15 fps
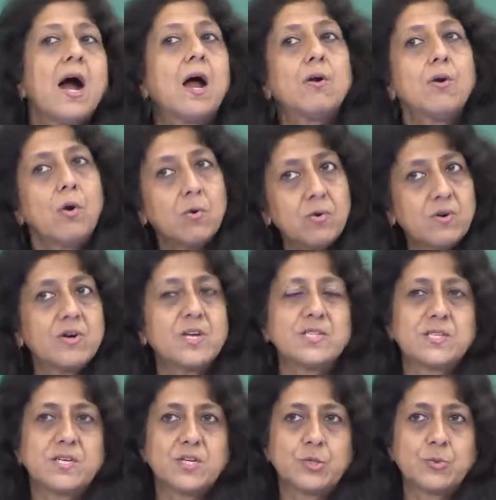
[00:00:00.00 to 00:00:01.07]
our own
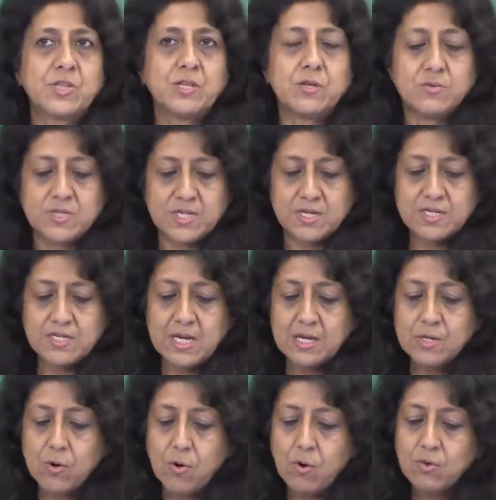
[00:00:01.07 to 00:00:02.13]
research with users,
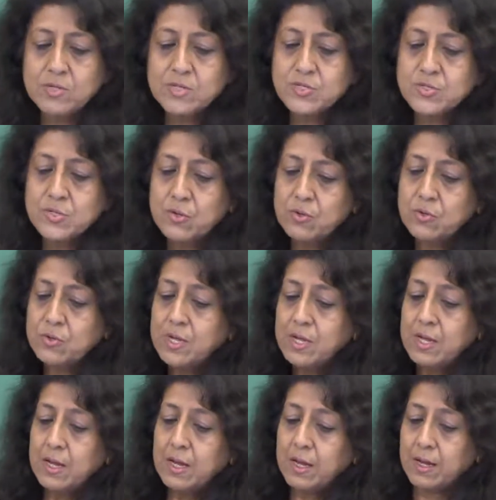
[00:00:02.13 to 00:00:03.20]
it also
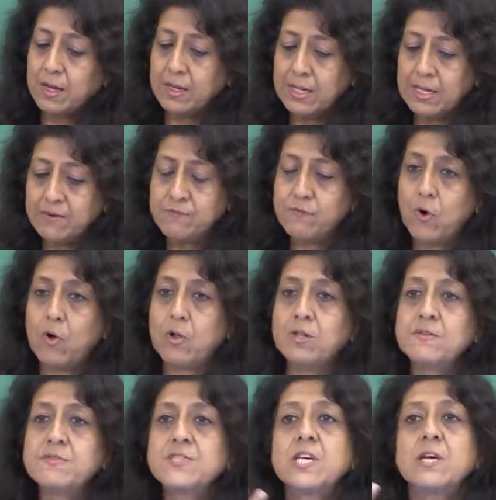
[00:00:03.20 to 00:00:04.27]

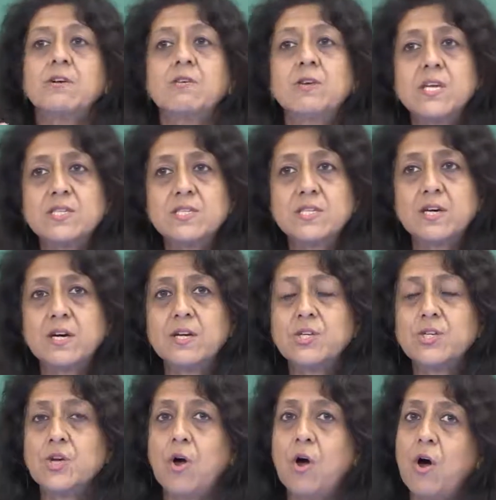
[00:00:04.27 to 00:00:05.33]
involves
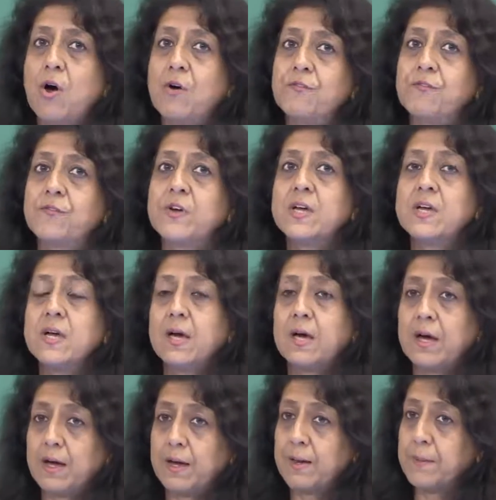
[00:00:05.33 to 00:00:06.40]
research of
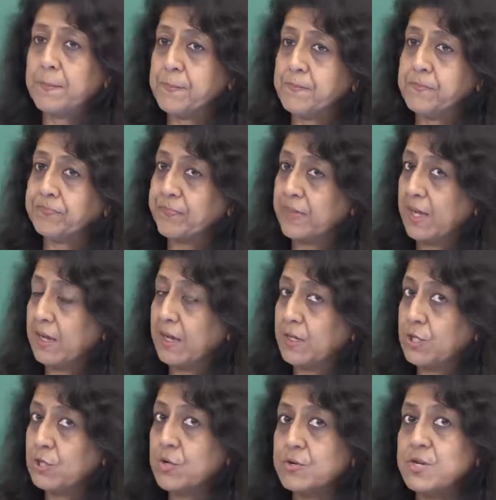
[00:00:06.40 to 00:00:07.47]

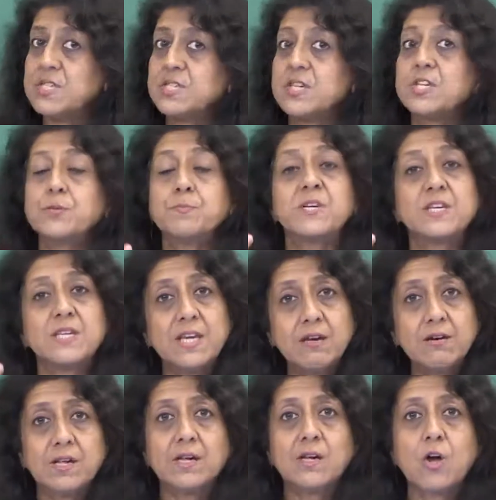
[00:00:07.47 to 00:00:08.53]
research
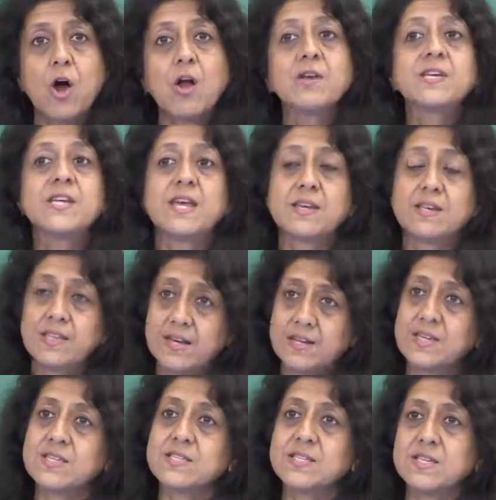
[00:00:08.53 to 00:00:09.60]
material, content
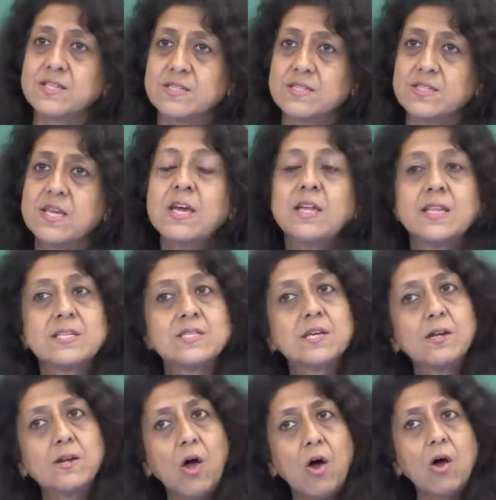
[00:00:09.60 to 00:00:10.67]
that exists. There's
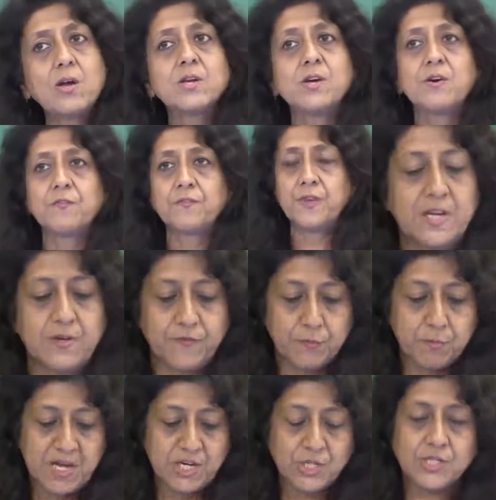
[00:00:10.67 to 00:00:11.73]
a lot of
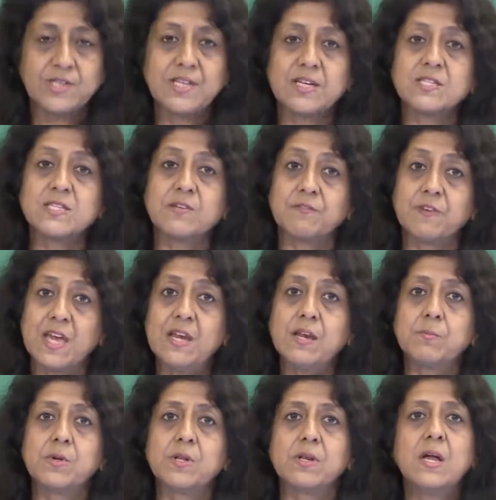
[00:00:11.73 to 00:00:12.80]
information that is
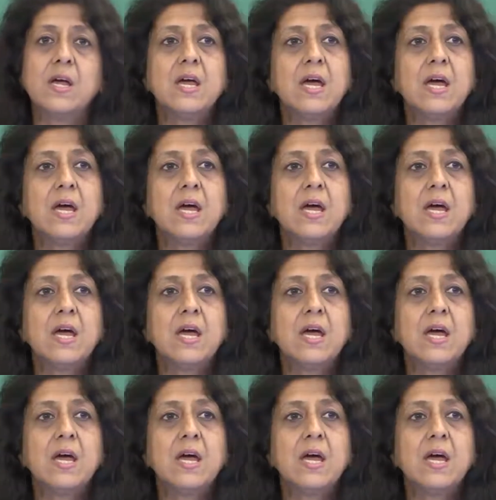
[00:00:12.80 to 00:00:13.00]
available